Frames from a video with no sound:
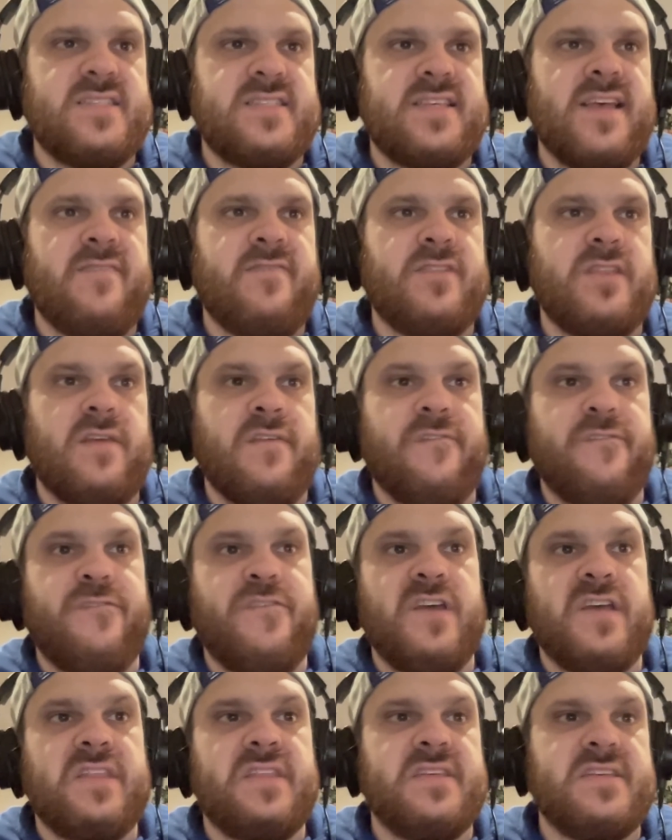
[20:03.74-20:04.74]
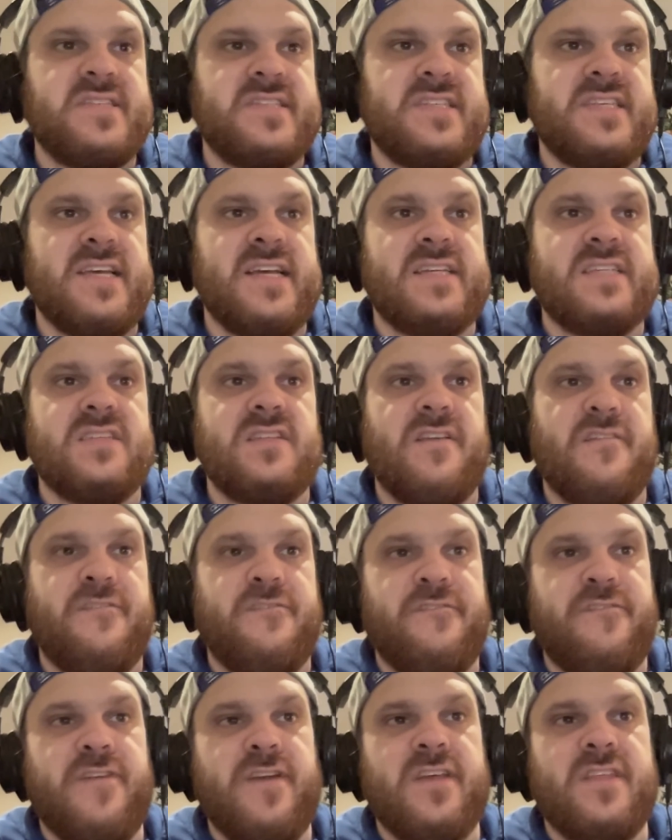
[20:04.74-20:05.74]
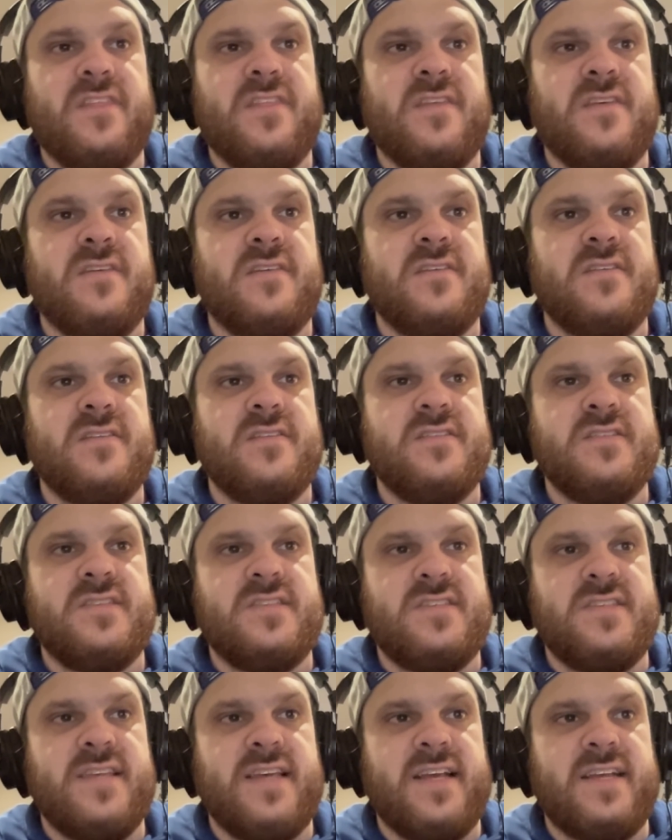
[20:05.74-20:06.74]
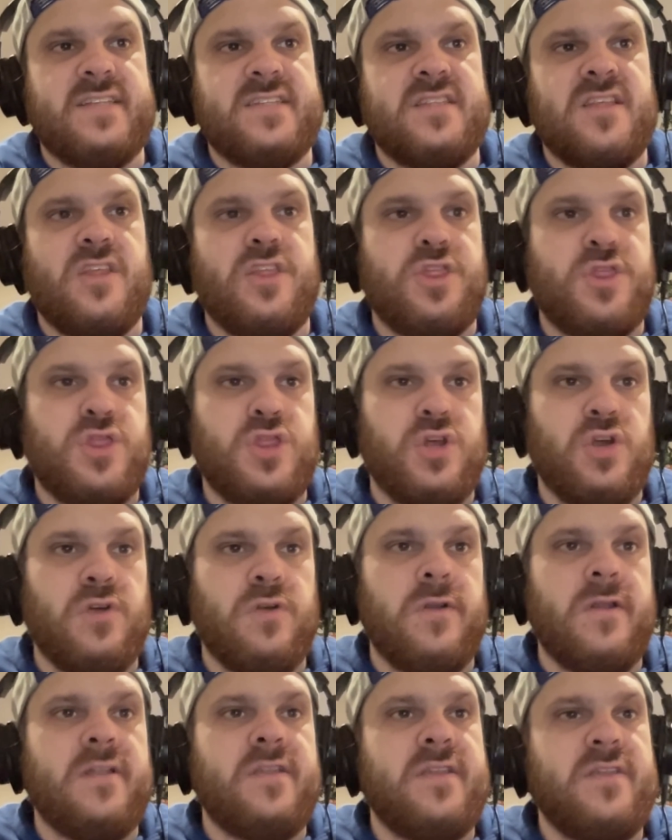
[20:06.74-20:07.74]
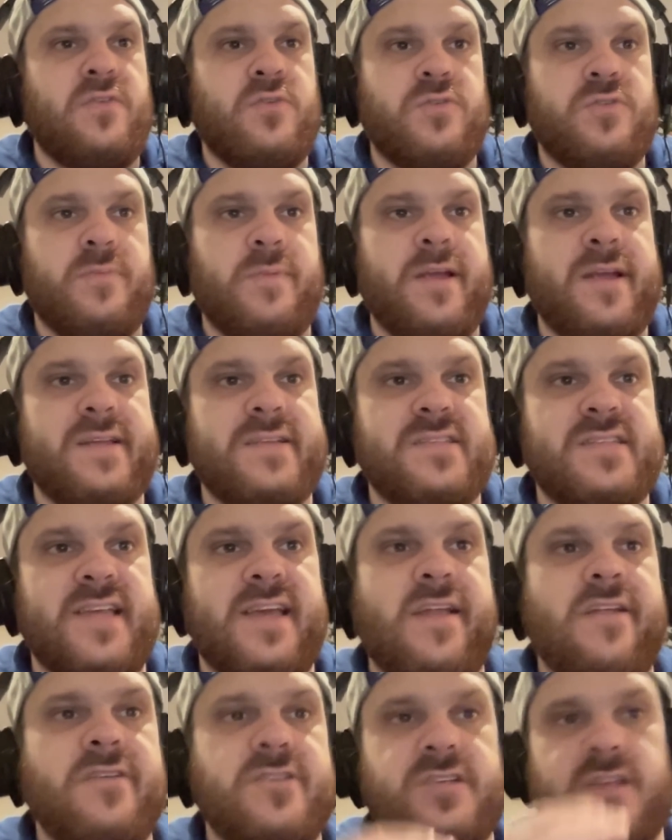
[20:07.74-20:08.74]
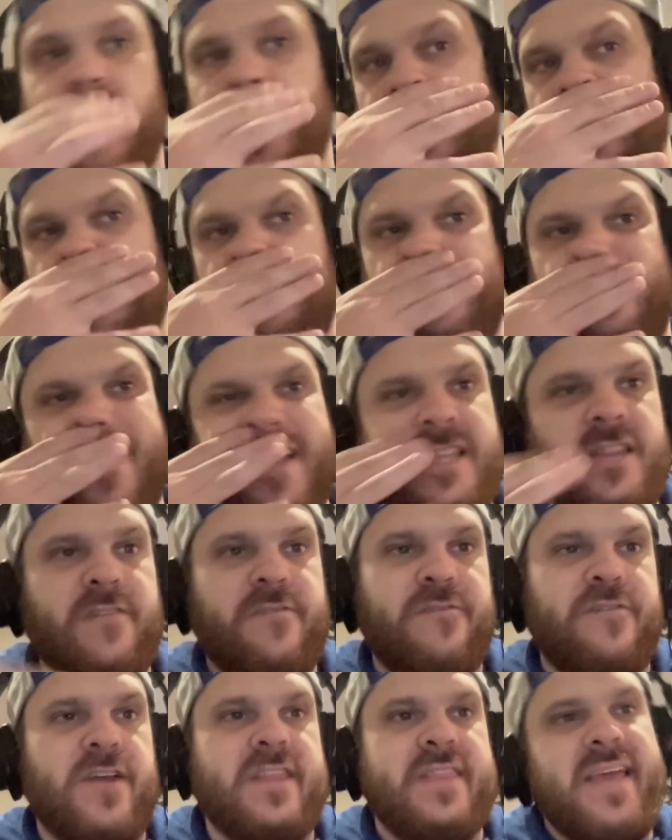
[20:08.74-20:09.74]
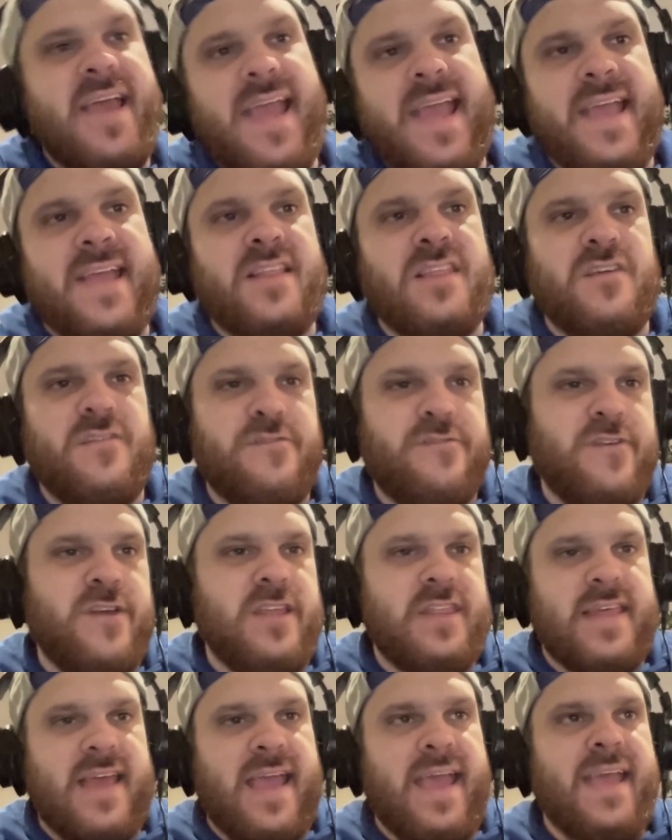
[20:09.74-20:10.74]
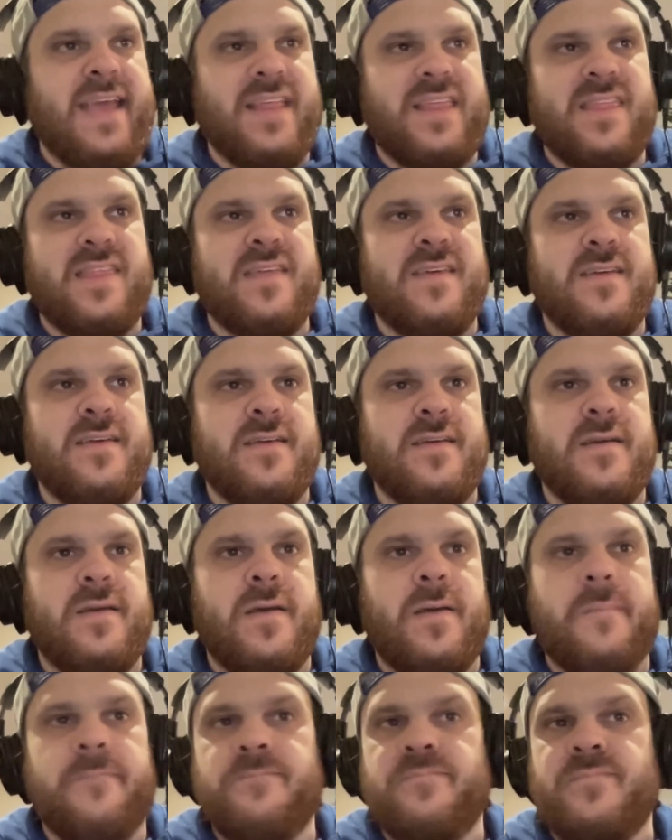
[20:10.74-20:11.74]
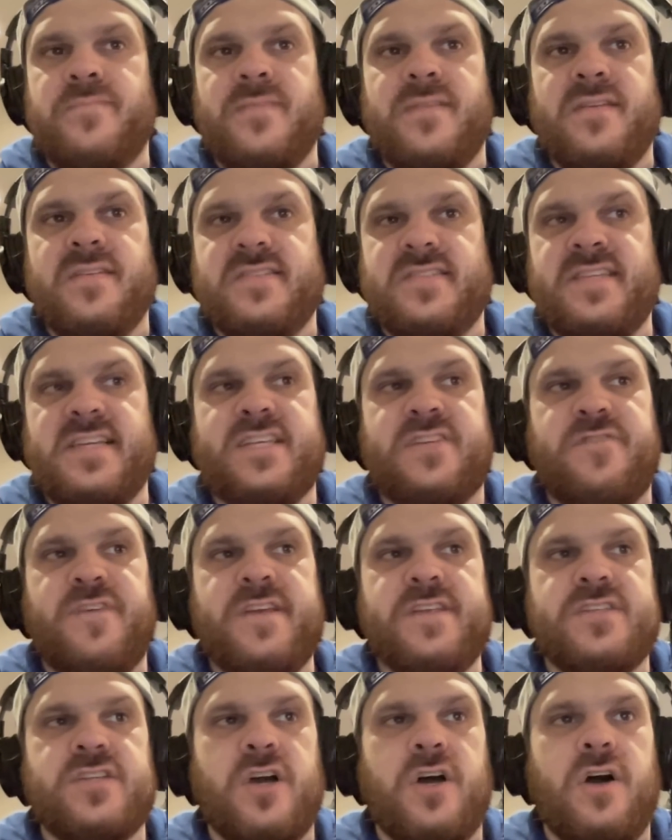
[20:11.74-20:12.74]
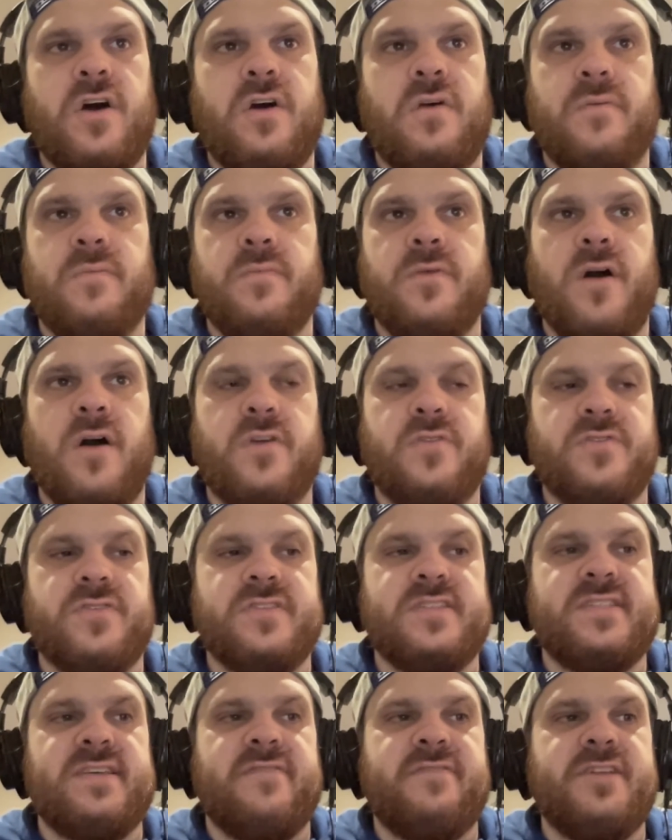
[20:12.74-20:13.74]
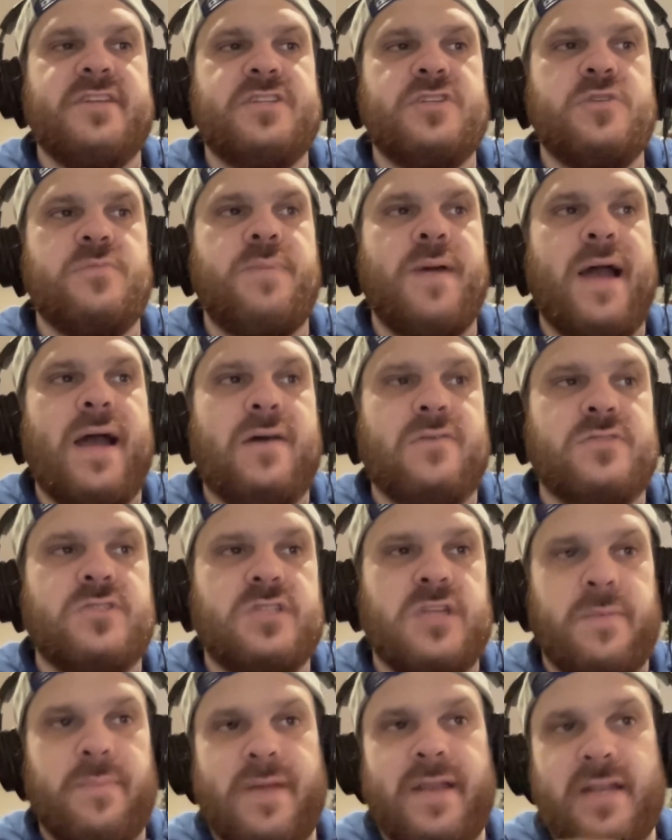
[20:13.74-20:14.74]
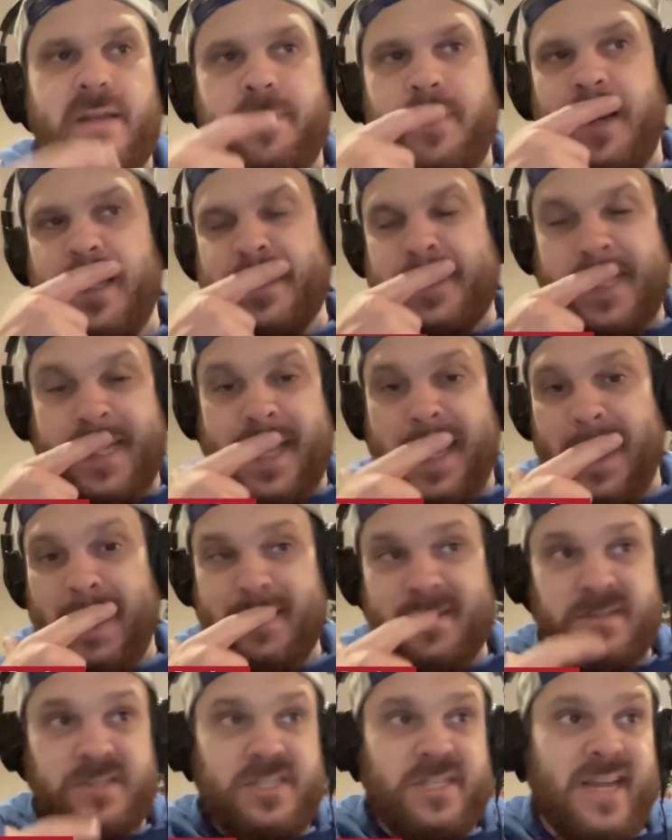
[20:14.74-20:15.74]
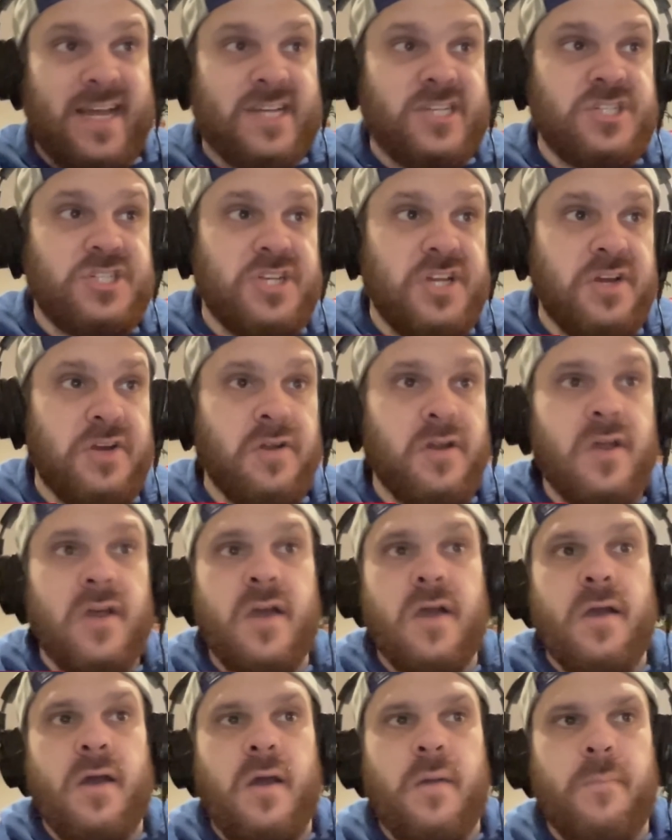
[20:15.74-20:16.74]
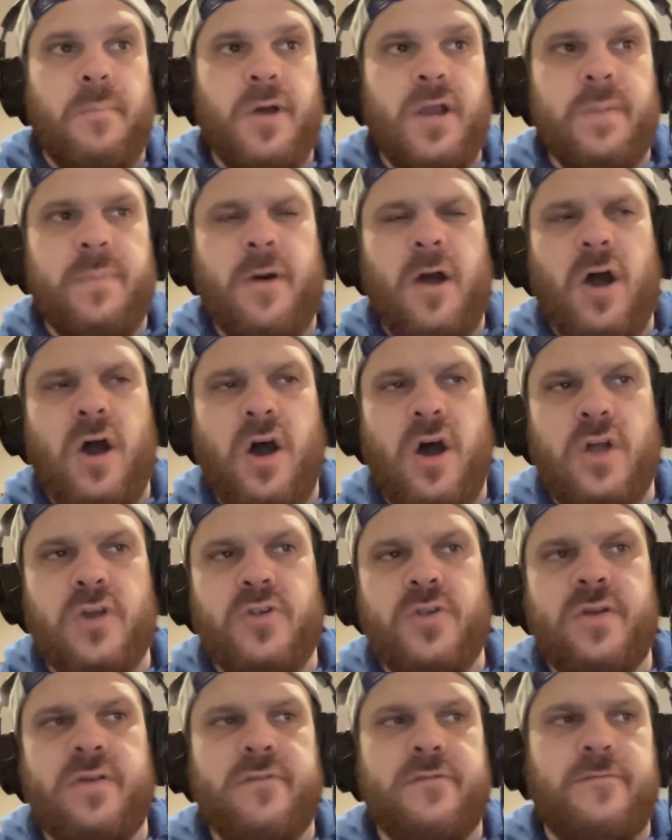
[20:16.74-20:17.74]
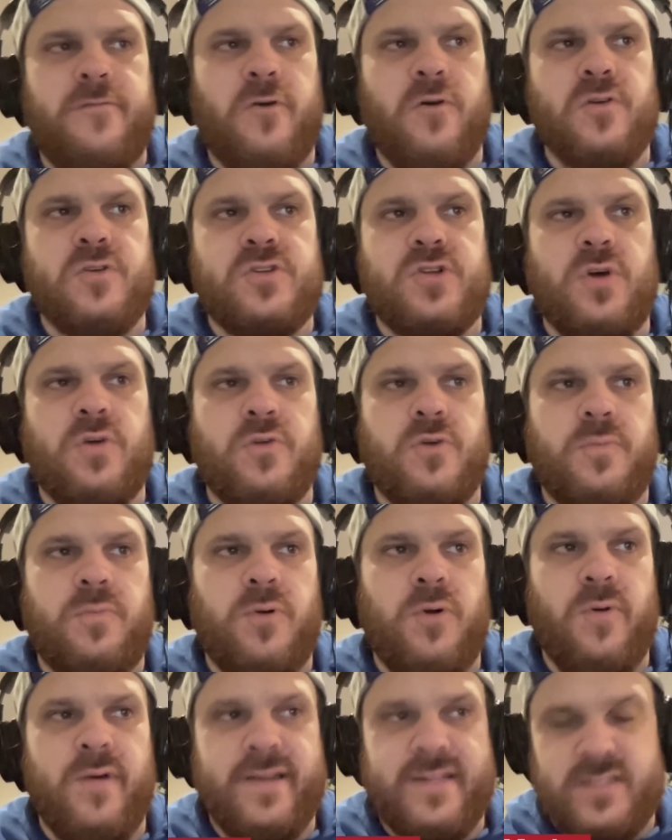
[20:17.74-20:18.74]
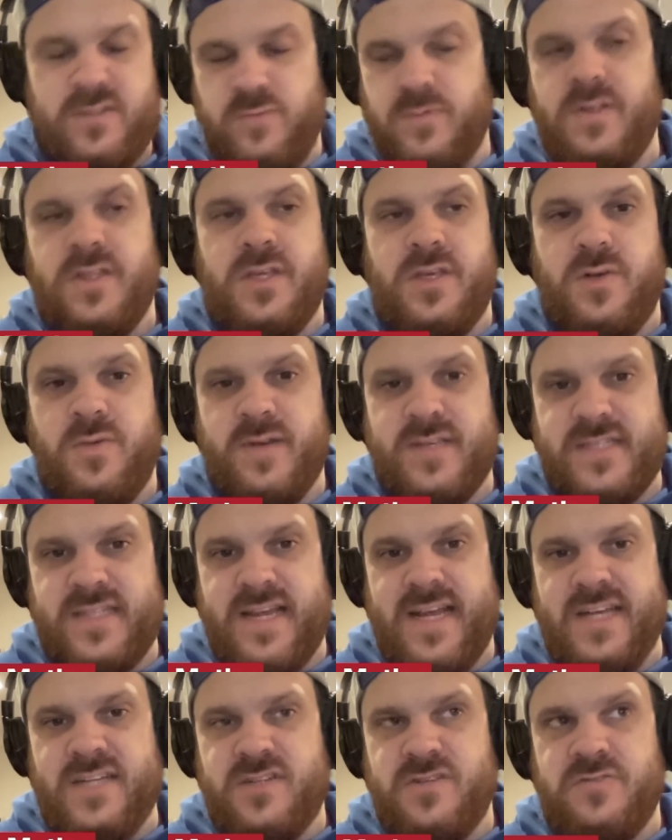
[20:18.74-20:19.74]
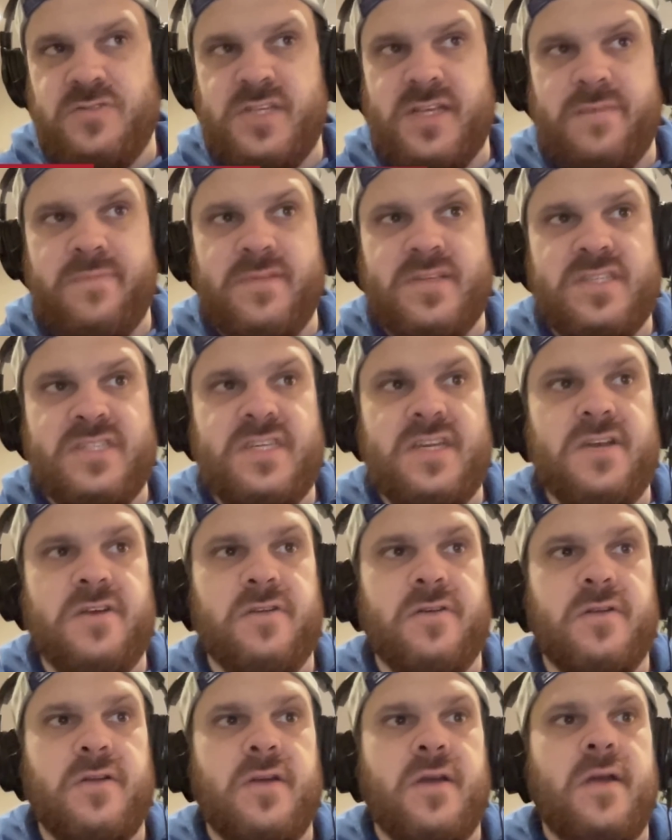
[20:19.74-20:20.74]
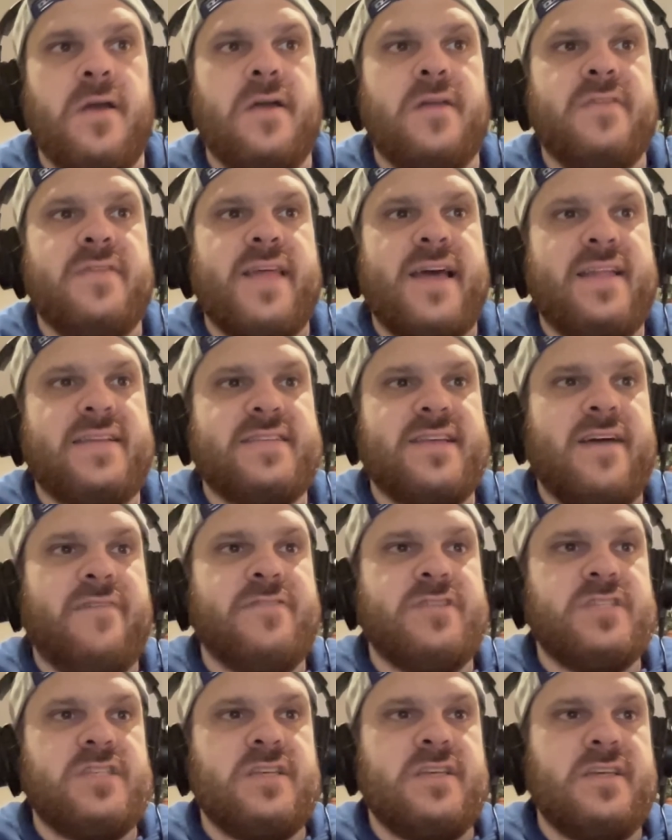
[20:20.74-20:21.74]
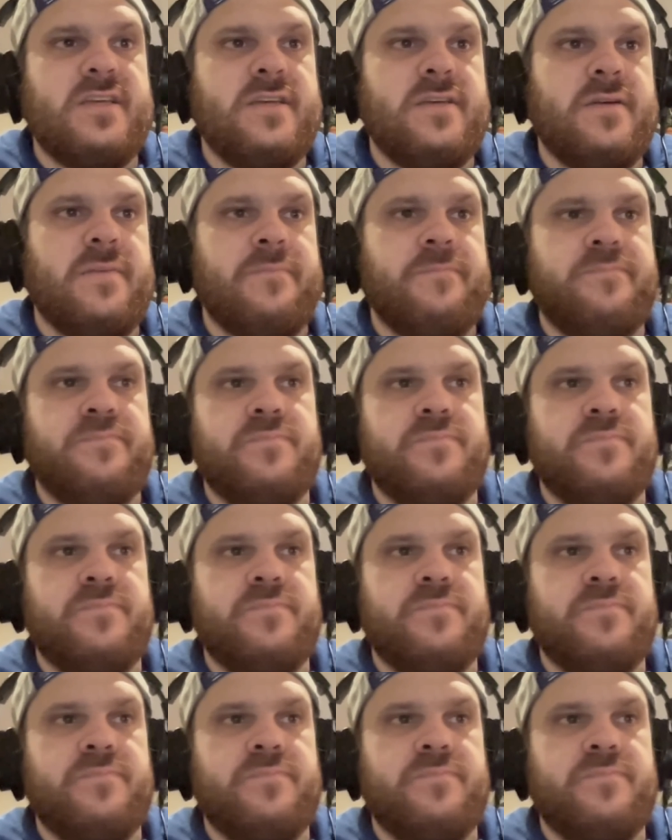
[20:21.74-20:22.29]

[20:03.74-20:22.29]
7th, 5th, 6th, 5th, 6th, 3rd North American skaters, 5th, 5th, 8th, 5th, 8th. 6 feet tall, 172 pounds, committed to Boston College next year. Put up 104 total points with the U.S. national team this year. That is obviously